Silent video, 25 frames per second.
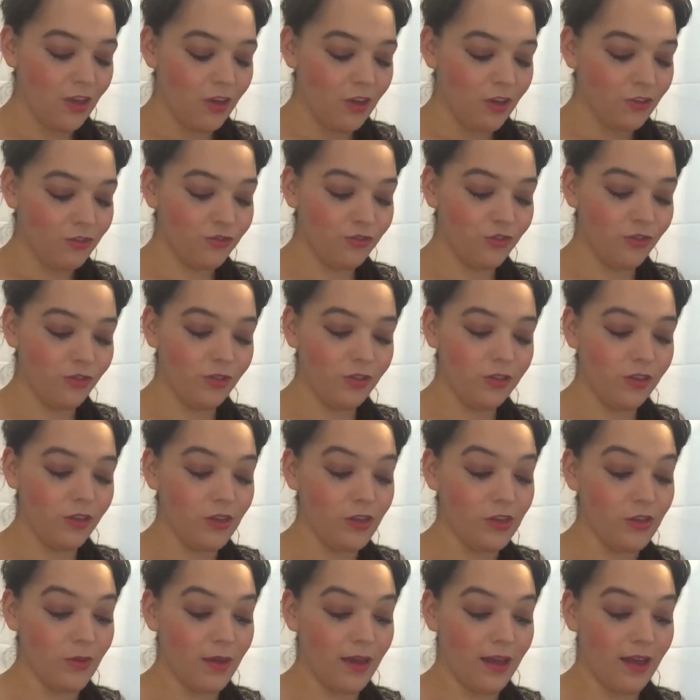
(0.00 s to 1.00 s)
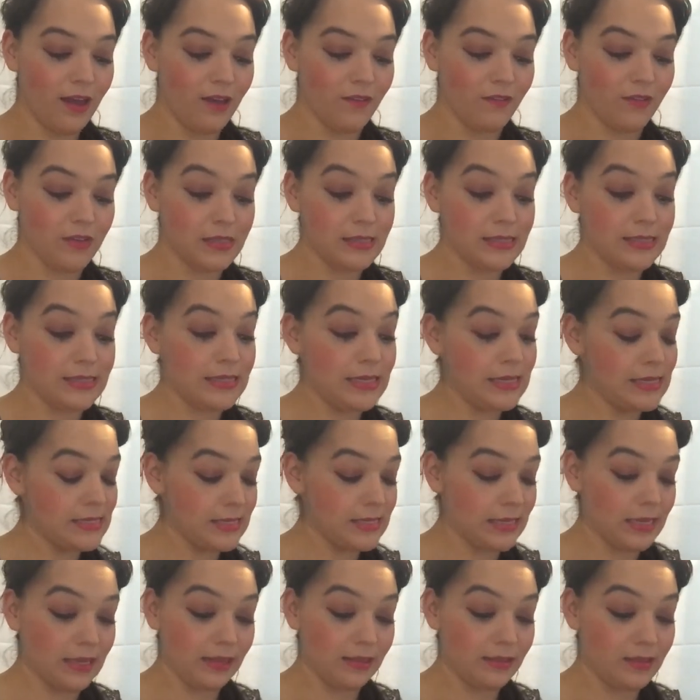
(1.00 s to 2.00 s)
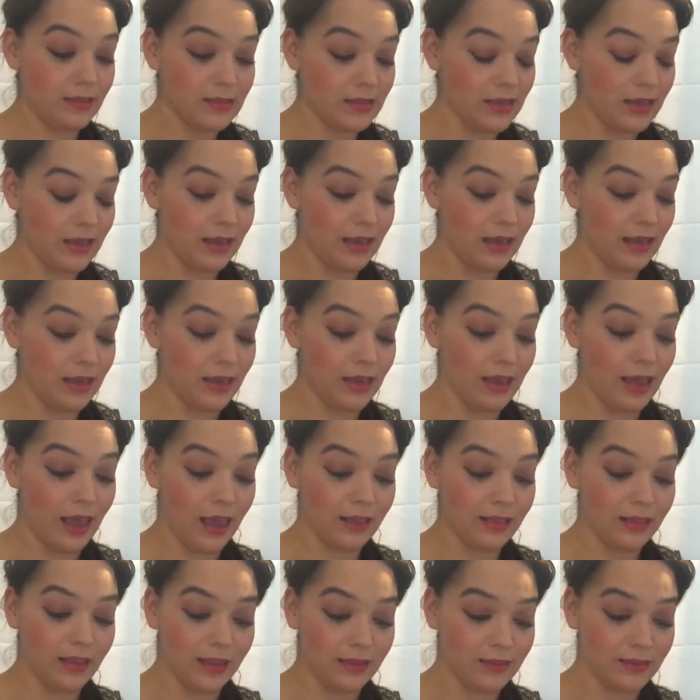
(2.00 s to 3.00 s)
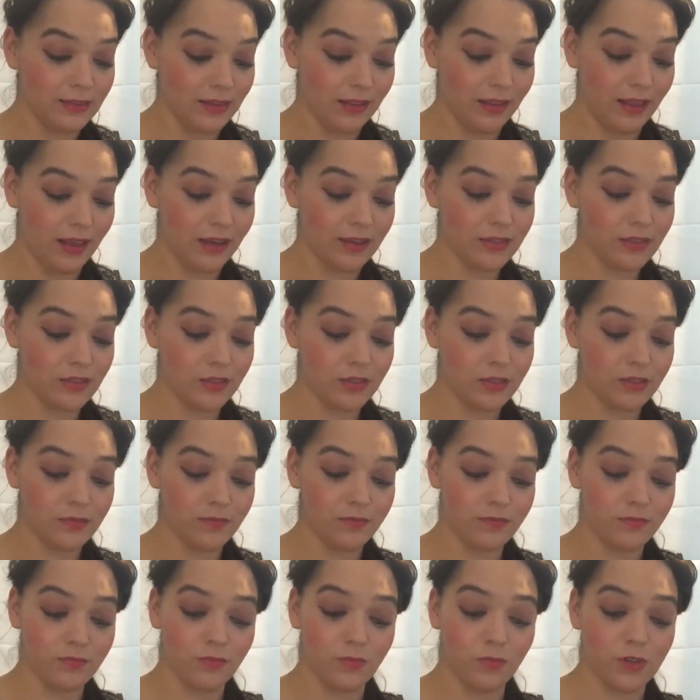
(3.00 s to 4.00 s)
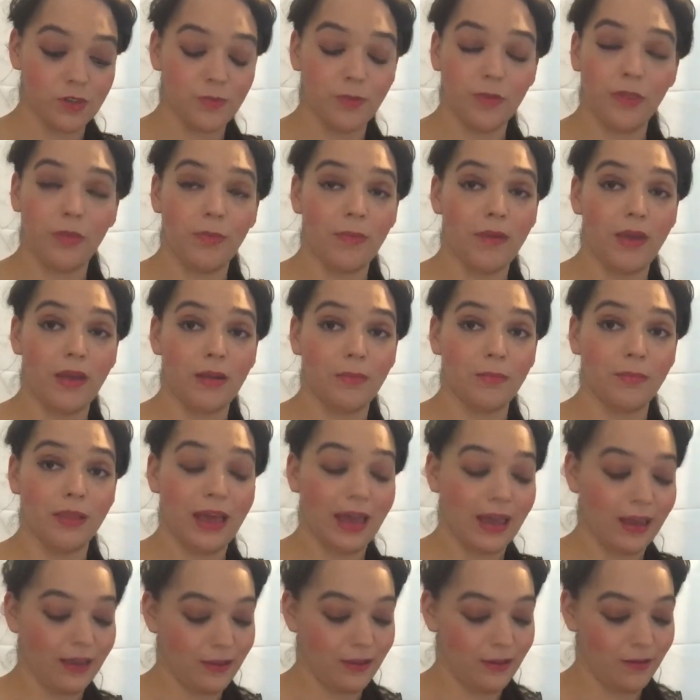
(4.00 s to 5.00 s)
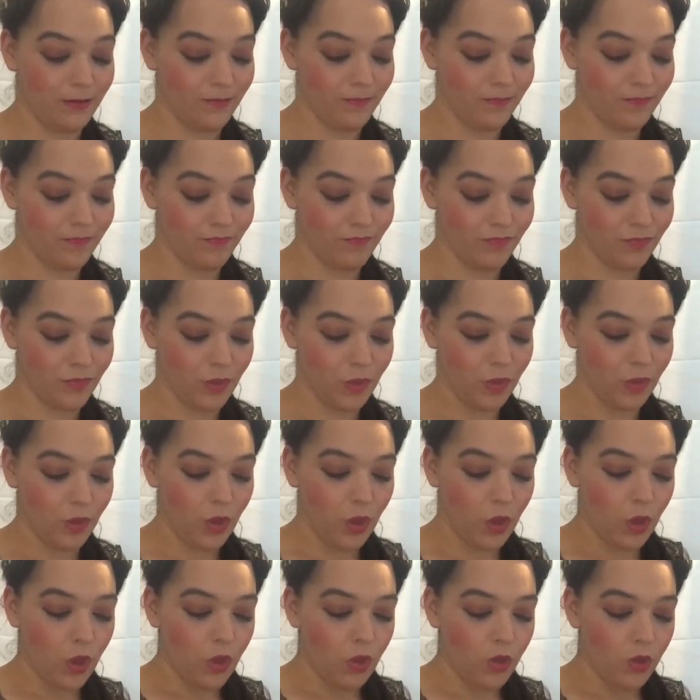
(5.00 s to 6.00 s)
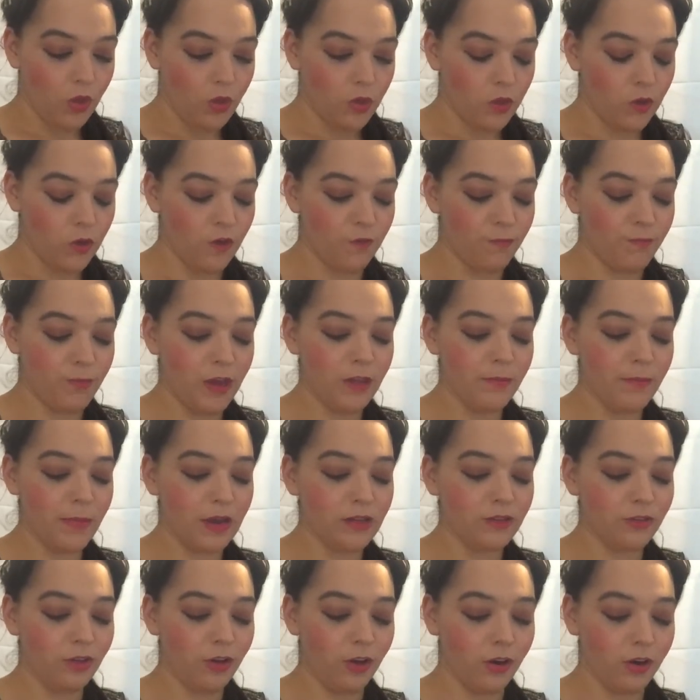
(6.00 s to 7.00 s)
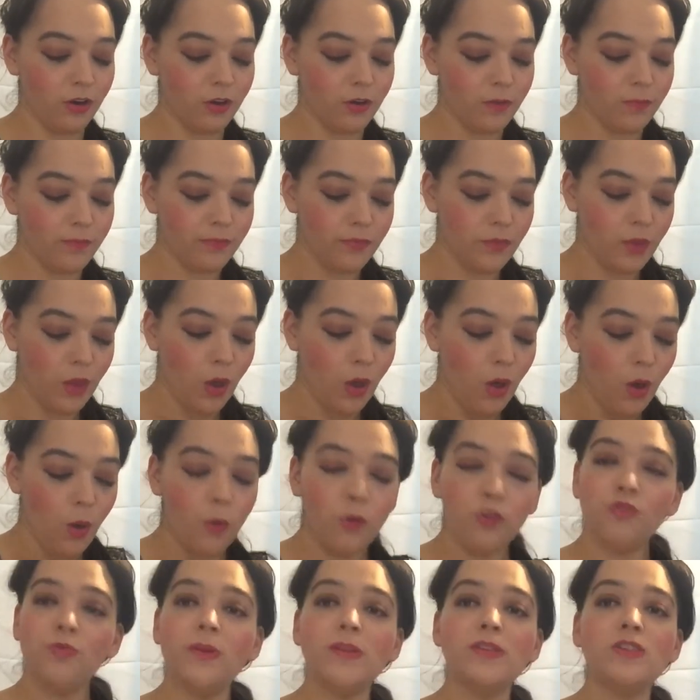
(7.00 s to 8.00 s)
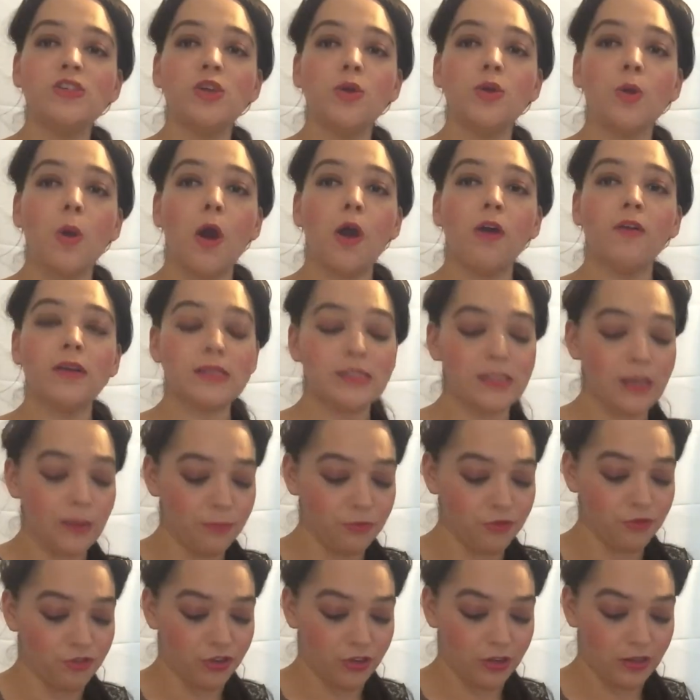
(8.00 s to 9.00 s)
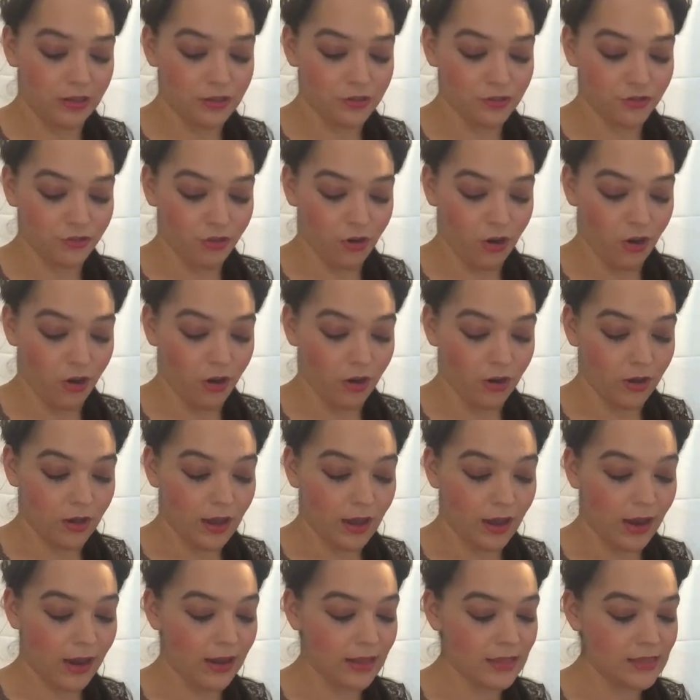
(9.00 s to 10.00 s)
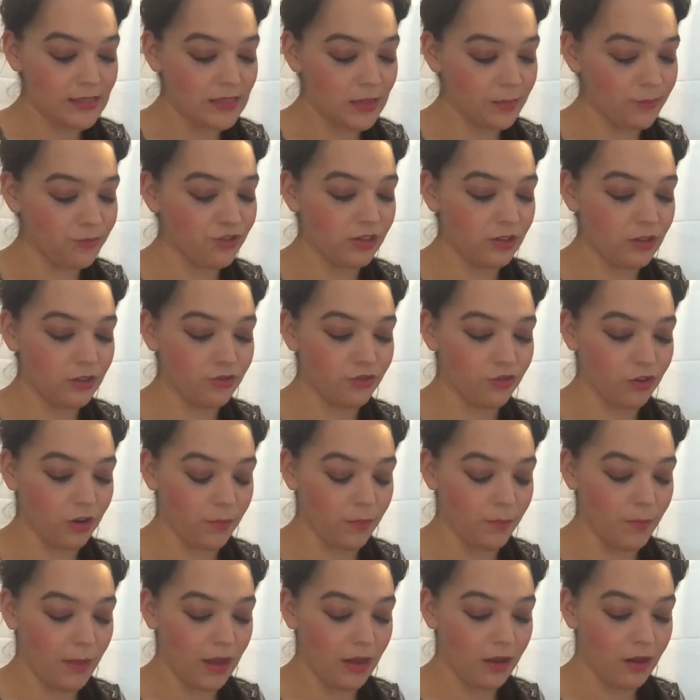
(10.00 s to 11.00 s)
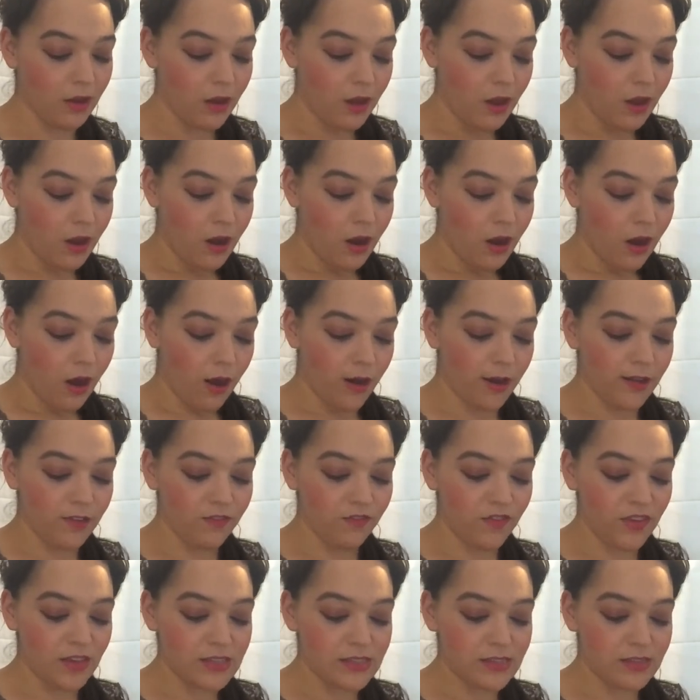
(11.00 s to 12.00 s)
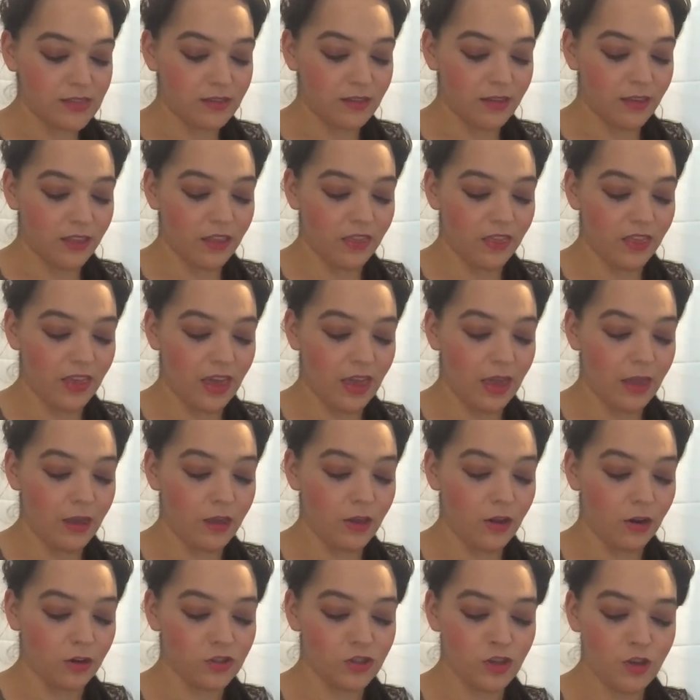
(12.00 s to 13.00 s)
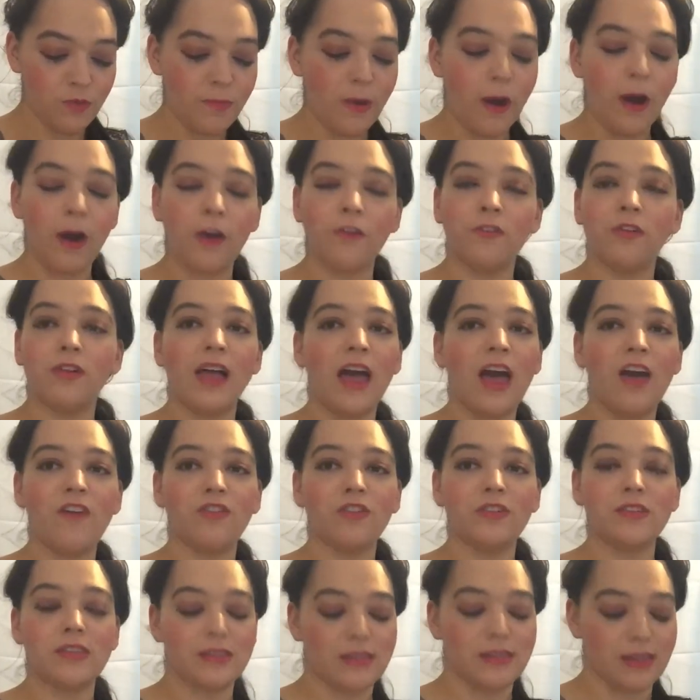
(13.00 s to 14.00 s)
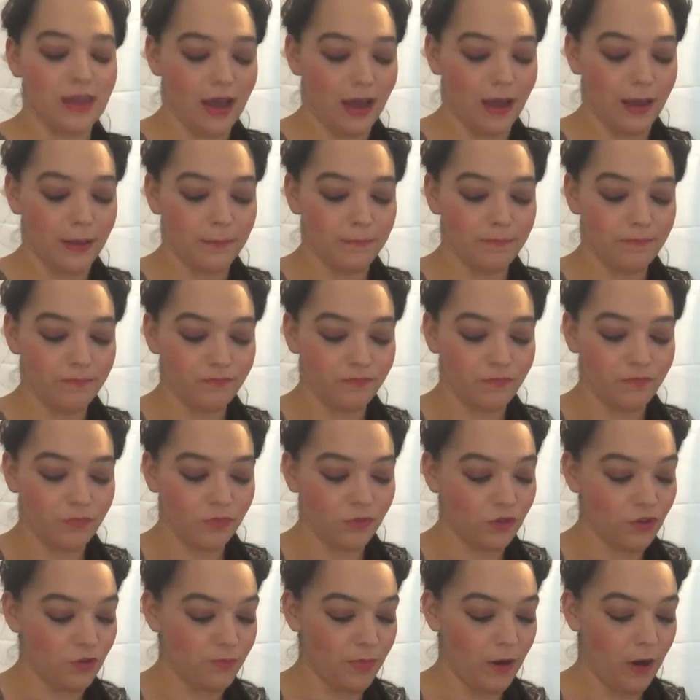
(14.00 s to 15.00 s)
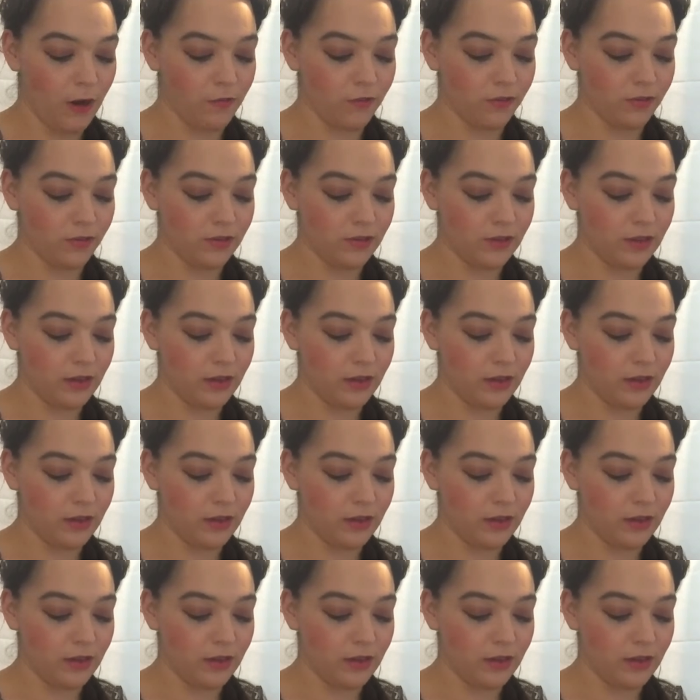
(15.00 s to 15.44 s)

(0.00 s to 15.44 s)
Truly you have a dizzying intellect, whispered the man in black. You have beaten my Turk, which means you are exceptionally strong, and exceptionally strong men are convinced that they are too powerful ever to die, too powerful